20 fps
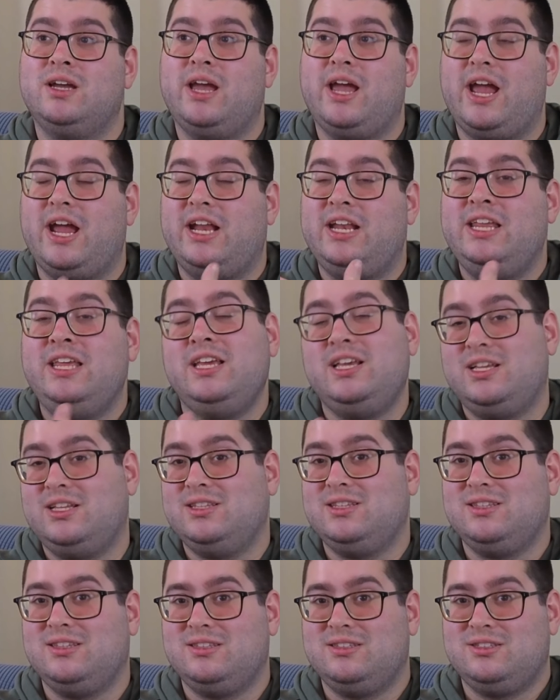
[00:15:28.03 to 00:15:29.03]
And he
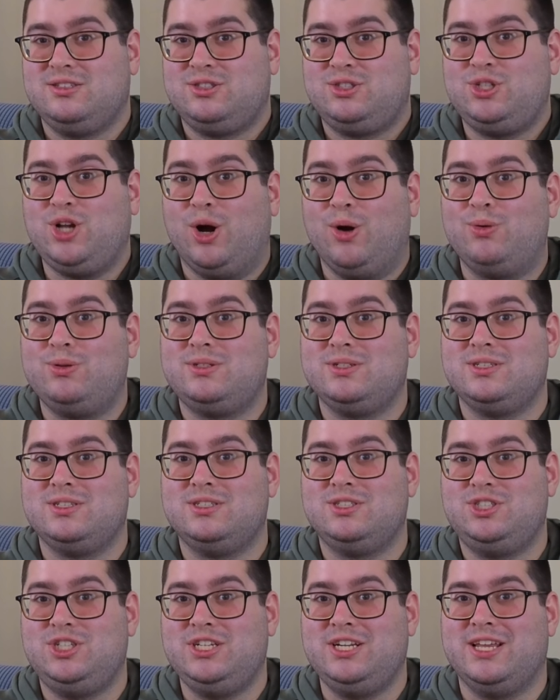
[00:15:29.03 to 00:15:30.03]
choked
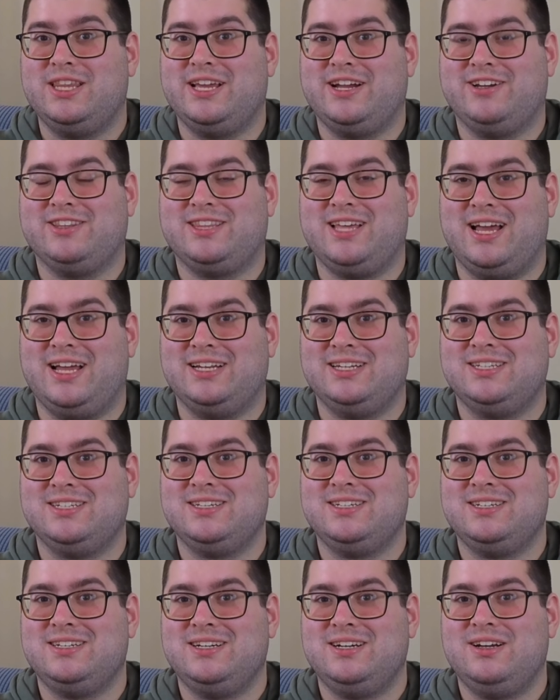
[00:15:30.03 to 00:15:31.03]
Gina there at the end.
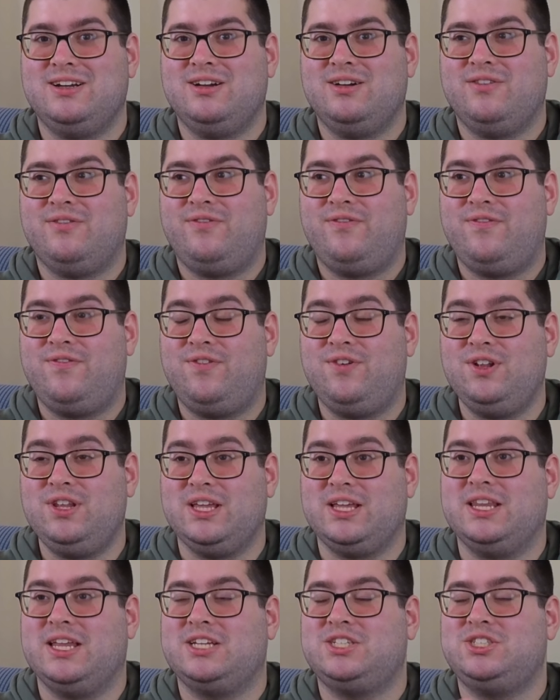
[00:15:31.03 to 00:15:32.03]
Fully.
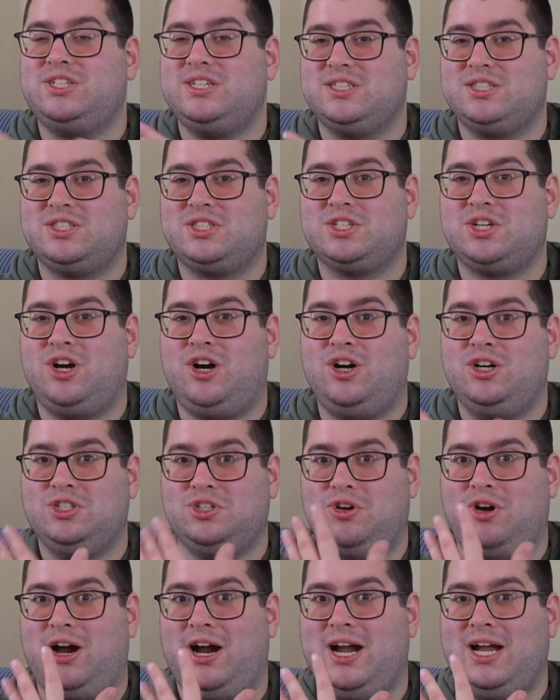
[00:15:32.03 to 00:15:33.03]
Like, she had scars.
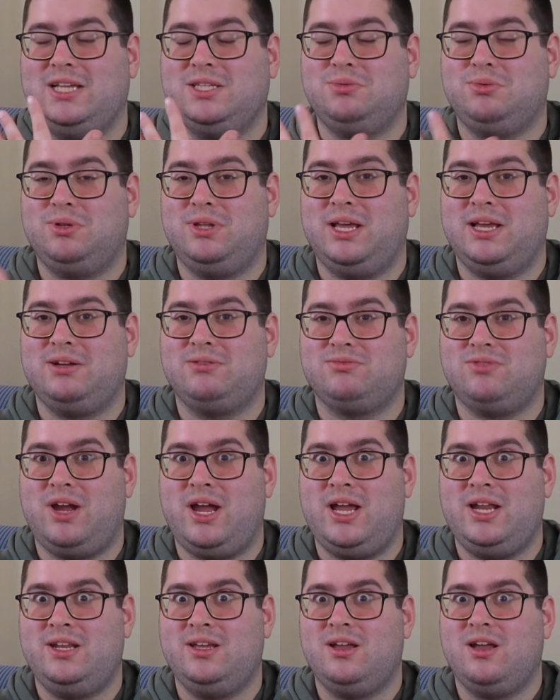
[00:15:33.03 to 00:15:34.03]
Her eyes were, like, red.